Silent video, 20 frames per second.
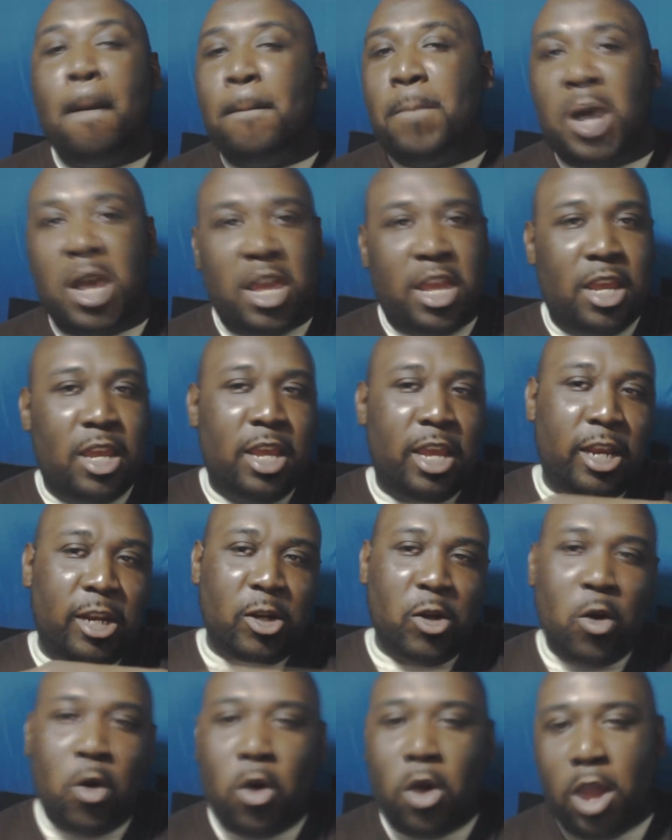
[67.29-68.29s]
But
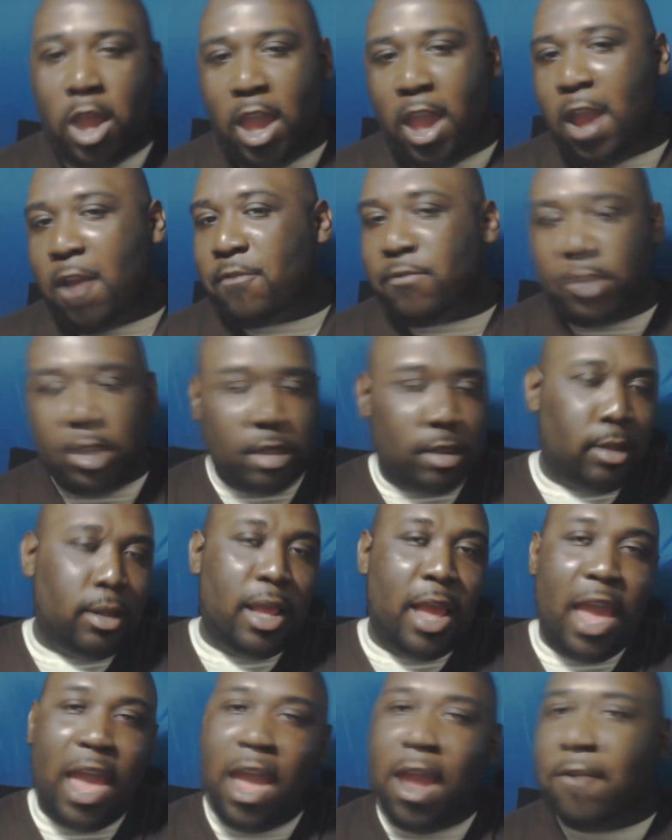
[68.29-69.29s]
ignore
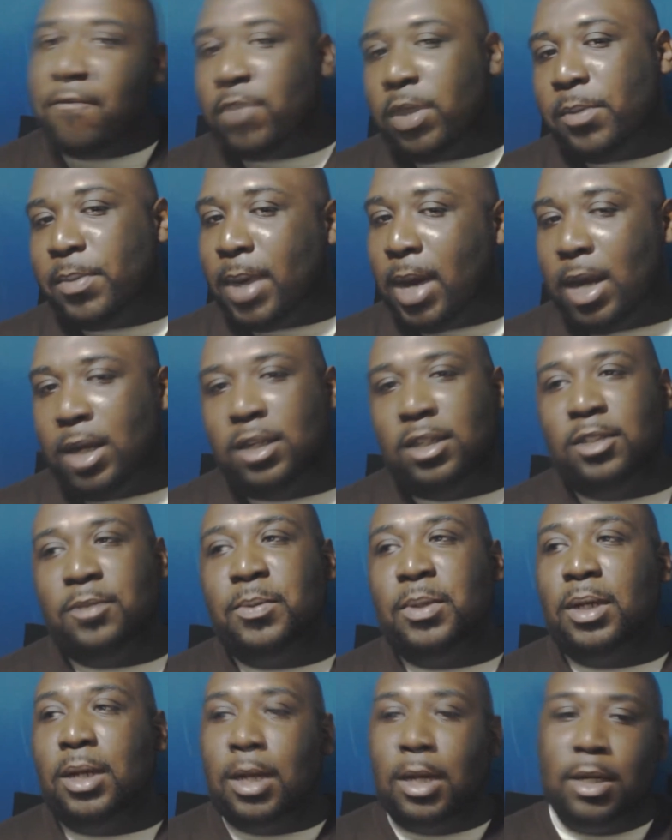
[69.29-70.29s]
everybody's,
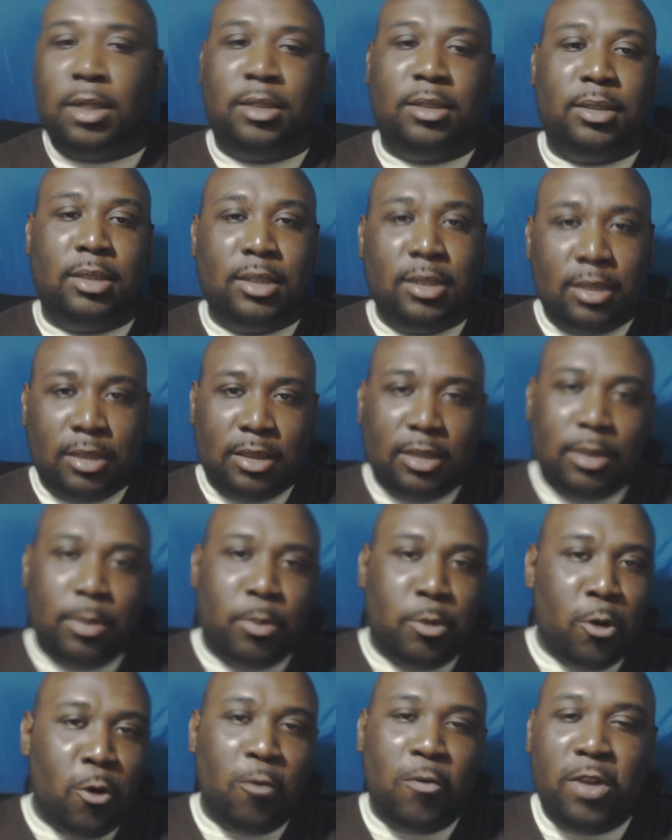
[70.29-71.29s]
because this is a
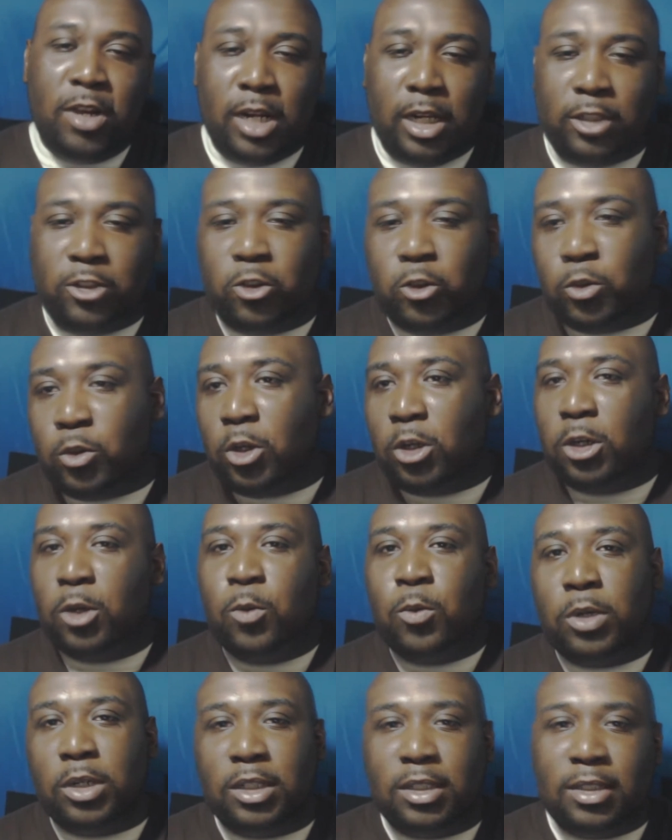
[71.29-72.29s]
movie that you're
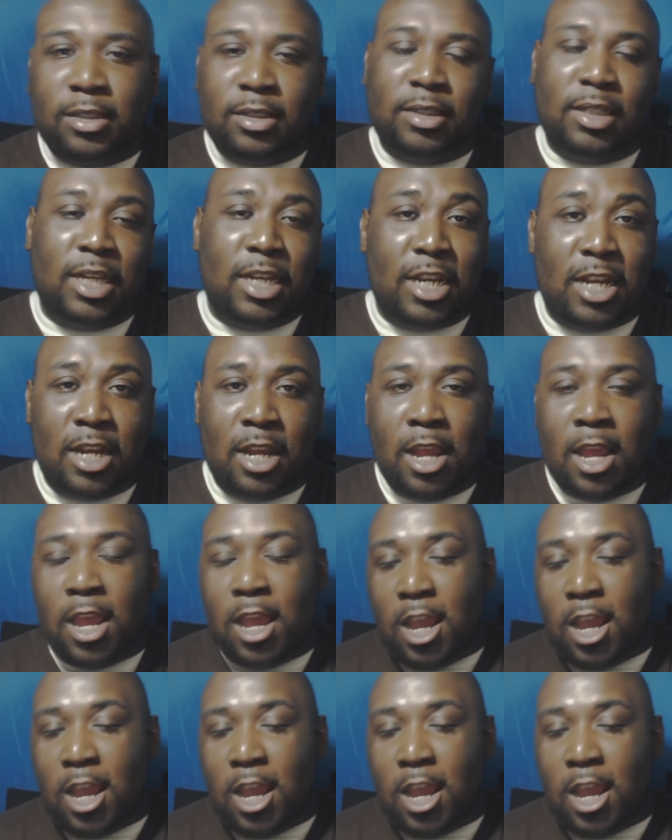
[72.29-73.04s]
gonna want to see,